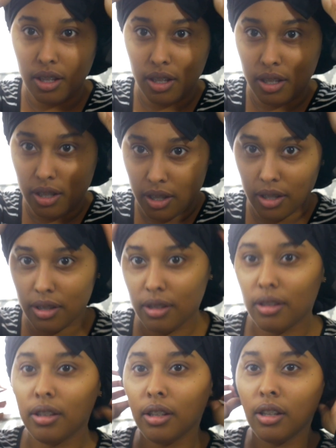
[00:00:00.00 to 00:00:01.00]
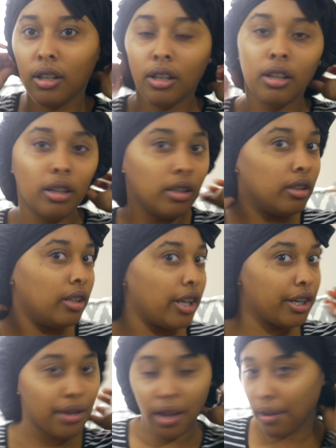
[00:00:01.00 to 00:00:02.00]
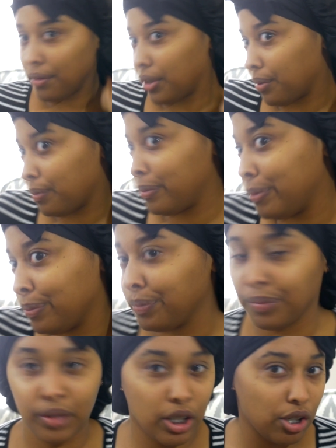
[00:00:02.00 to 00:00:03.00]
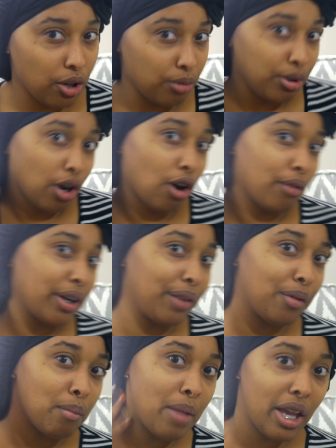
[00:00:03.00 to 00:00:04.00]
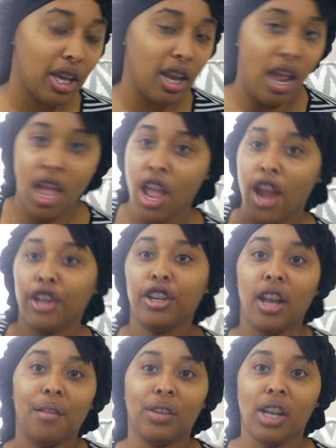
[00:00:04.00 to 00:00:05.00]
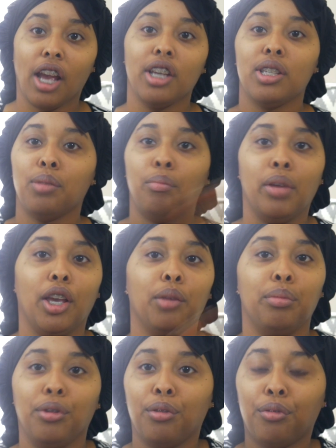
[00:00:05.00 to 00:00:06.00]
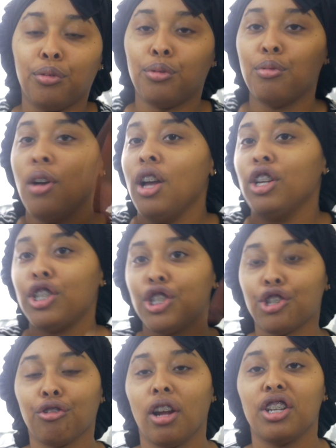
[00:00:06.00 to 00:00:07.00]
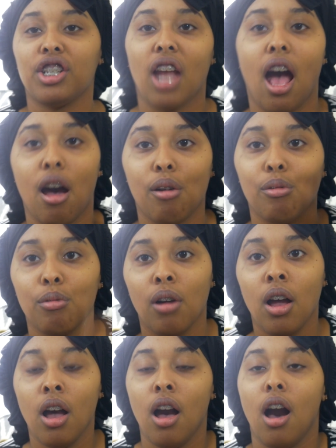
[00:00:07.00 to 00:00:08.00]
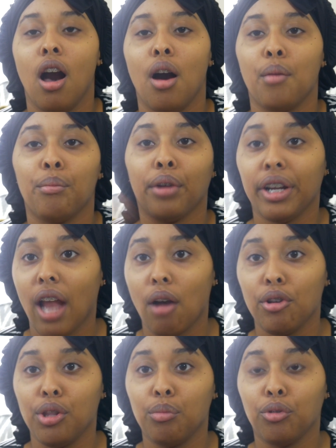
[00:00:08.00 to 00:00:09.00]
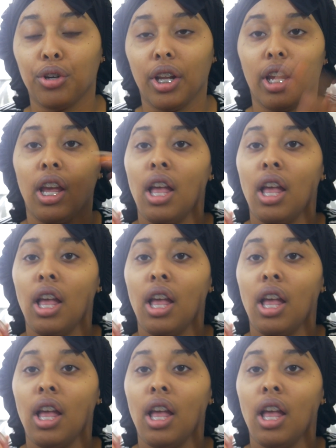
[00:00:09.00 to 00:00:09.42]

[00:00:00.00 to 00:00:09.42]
And then there you have it. So you're all ready for bed, and you're gonna have a nice, big, beautiful, stretched out braid out in the morning.